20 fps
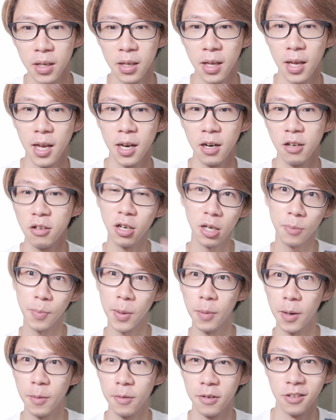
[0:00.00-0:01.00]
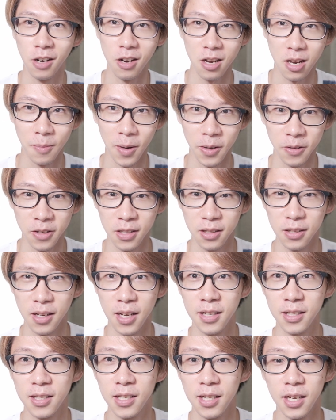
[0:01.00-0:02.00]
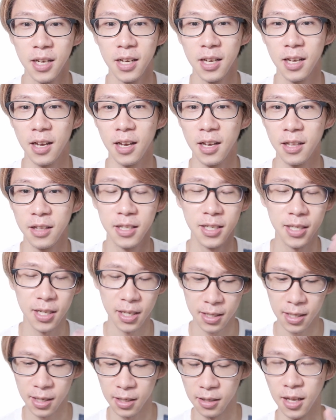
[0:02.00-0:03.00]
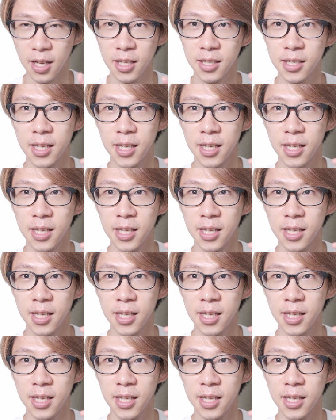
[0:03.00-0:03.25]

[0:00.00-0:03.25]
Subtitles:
and a lot of people have been talking about this lens, and this is a lens